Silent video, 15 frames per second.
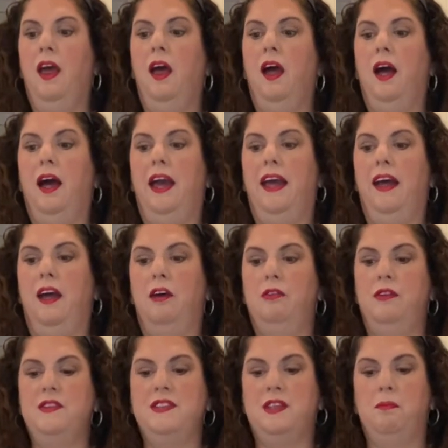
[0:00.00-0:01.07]
I have
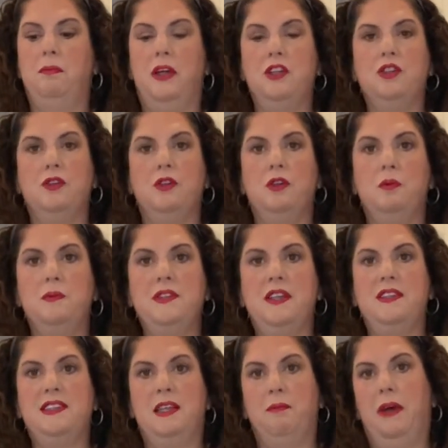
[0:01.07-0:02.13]
some mushrooms,
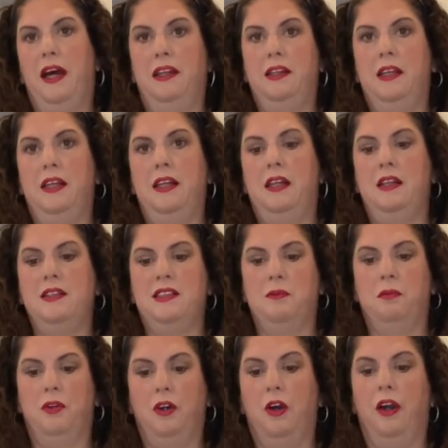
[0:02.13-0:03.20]
some onion, some
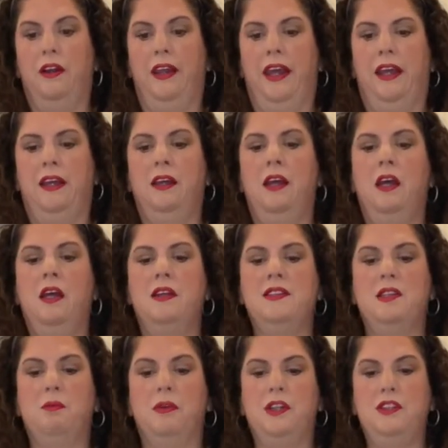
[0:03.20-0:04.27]
garlic,
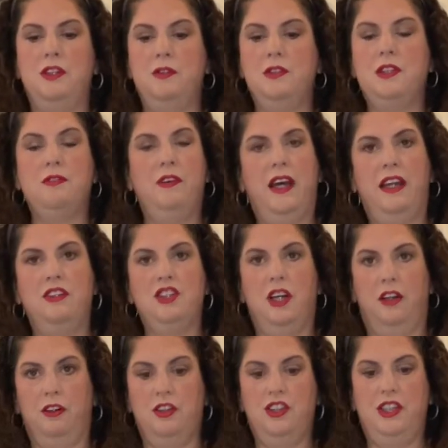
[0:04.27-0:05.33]
some reduced fat
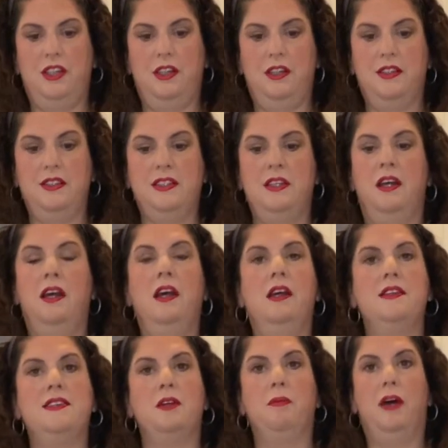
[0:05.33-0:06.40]
cheddar cheese,
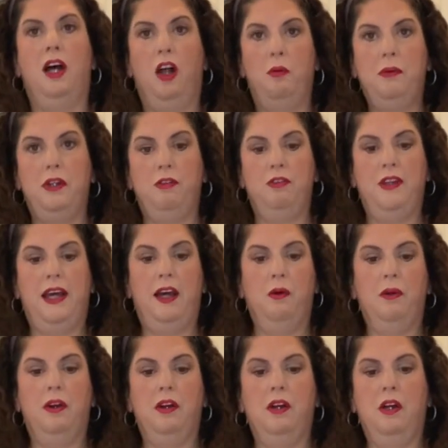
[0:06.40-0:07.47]
some almond
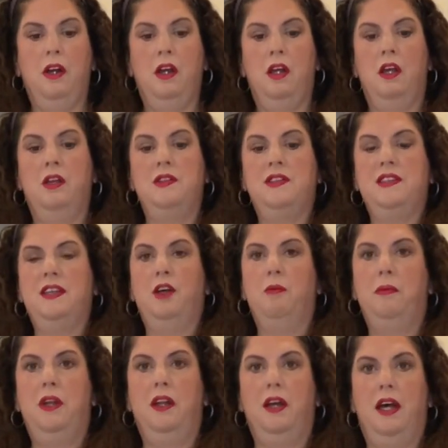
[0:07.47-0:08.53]
flour, some
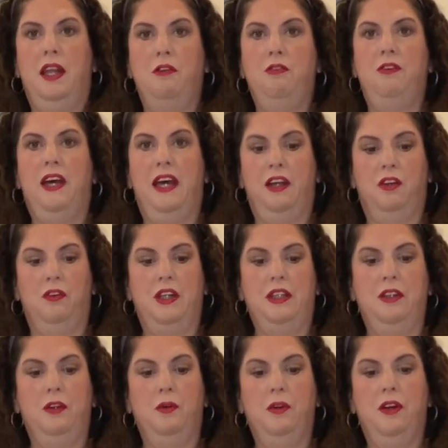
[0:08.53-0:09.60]
non-fat Greek
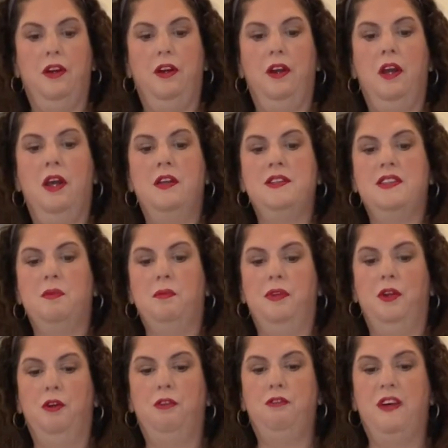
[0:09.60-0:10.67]
yogurt, some
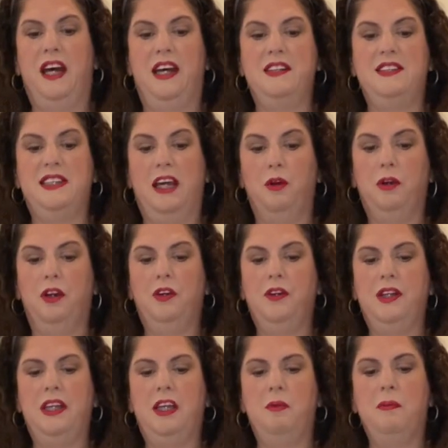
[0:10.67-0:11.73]
low-fat sour
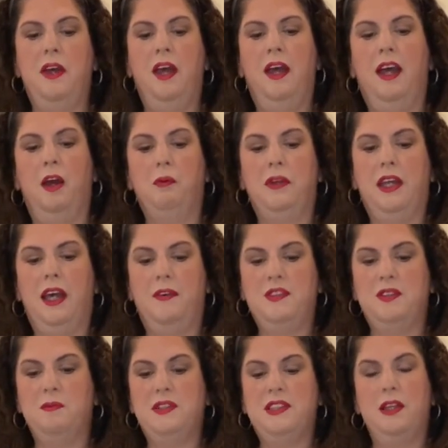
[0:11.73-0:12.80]
cream, and we have
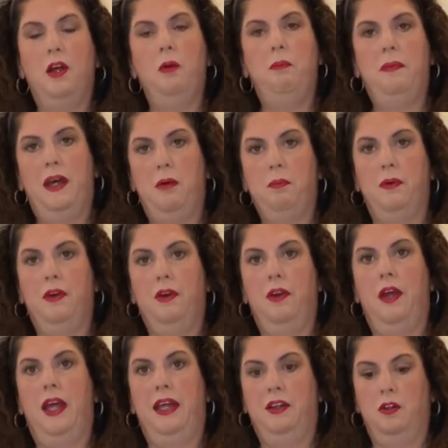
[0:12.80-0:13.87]
some salt, pepper,
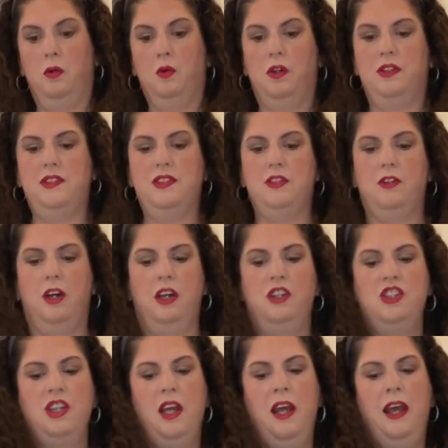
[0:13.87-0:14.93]
and cornstarch,
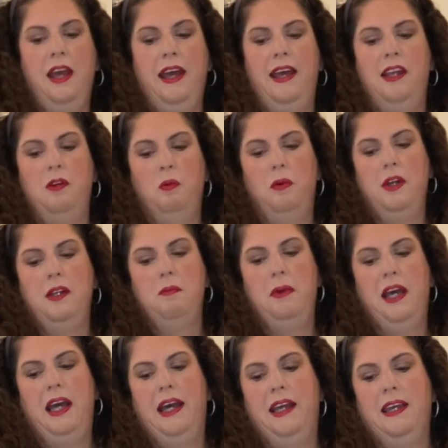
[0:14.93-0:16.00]
and 1
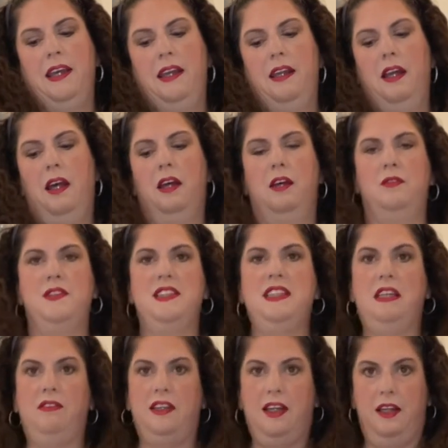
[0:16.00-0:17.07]
packet of
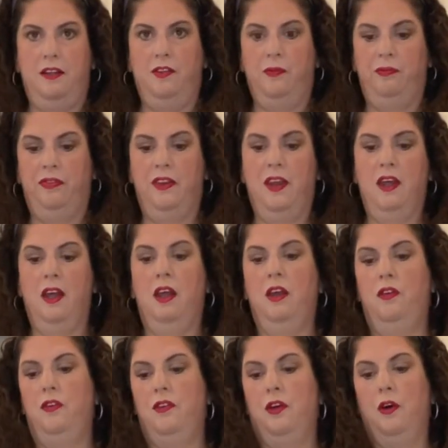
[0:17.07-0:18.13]
stevia.
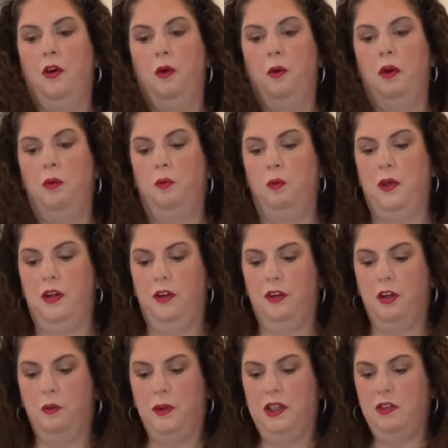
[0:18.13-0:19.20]
So we are
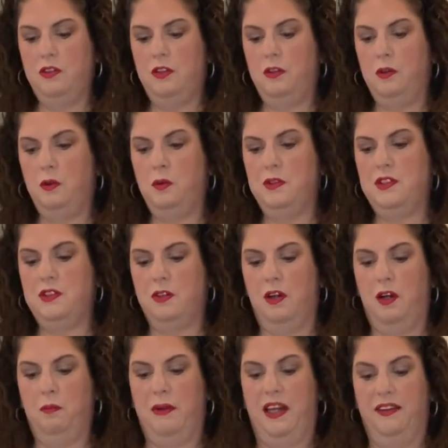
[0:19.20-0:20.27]
going to
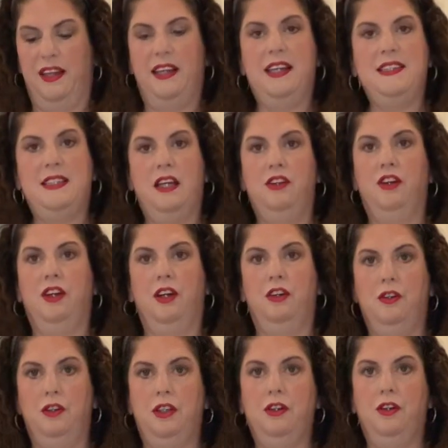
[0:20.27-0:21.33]
start by, like I said, you're going to
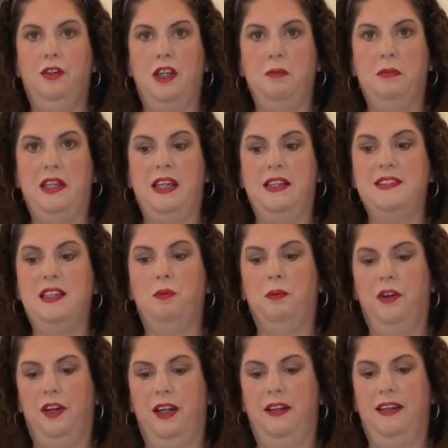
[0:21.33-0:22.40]
your green beans and we're
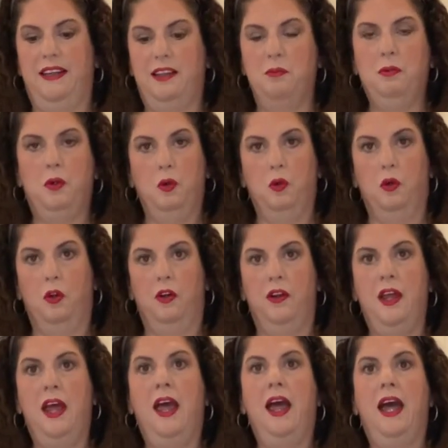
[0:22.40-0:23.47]
going to let them cool,
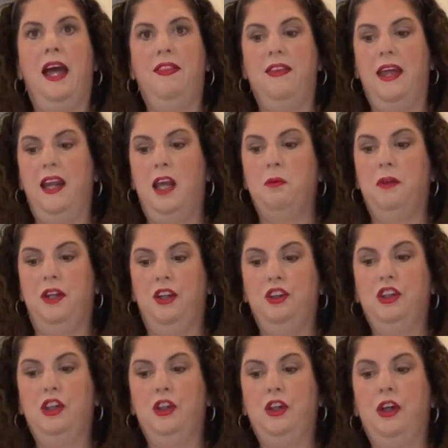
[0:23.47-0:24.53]
and then I'm going to
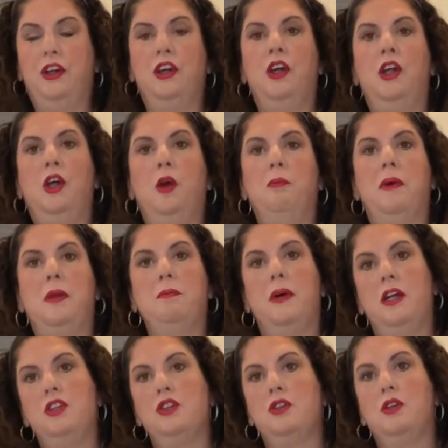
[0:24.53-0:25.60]
cook my
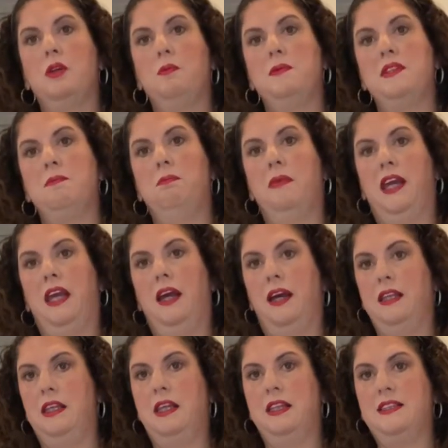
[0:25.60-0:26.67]
mushrooms, my
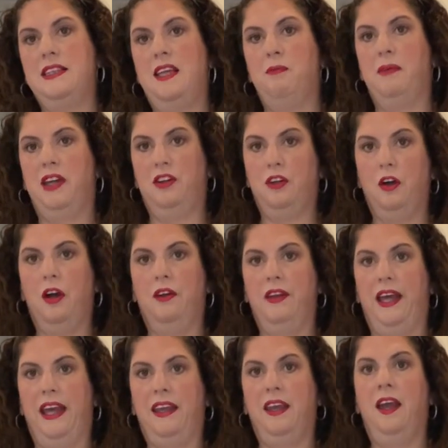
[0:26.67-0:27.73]
onions, and my
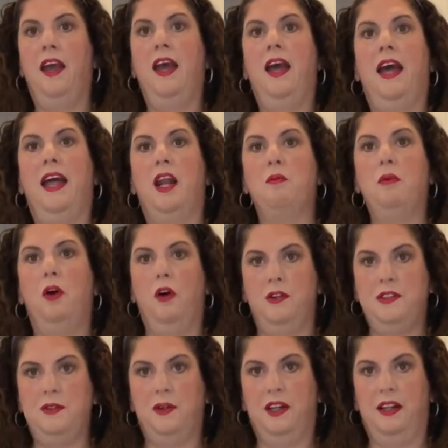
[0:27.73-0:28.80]
garlic, and I'm
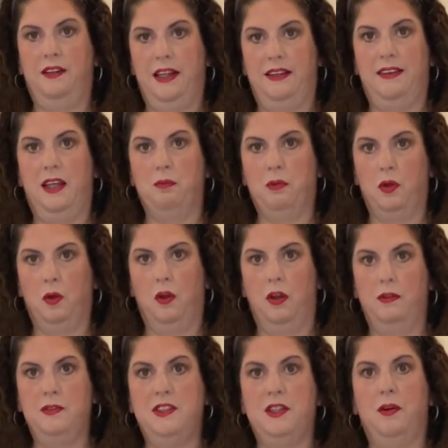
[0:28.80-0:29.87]
also going to let them cool.
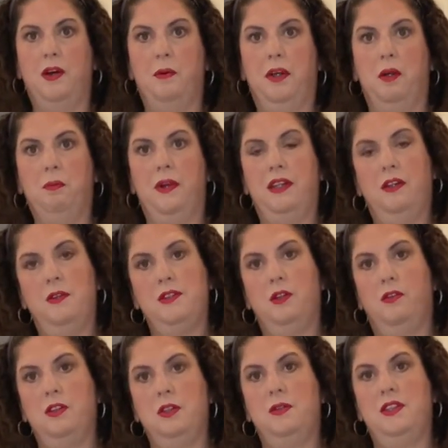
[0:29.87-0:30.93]
So I'm going to bring those over
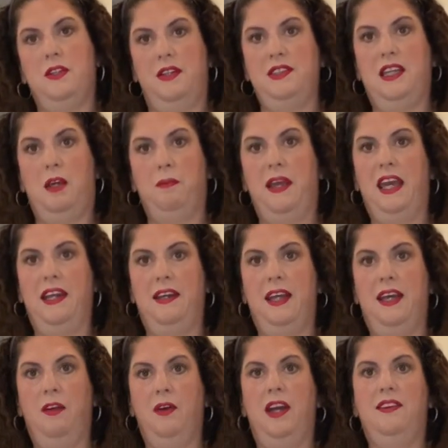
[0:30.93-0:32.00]
to a saute pan now,
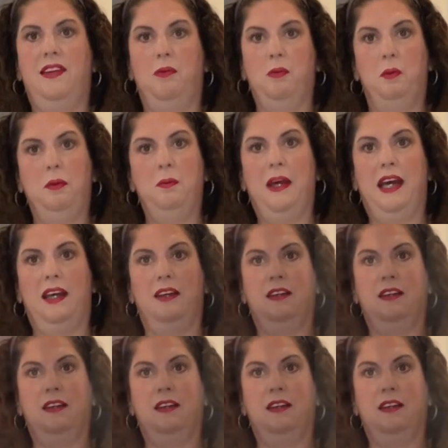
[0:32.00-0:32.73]
and then we'll be back.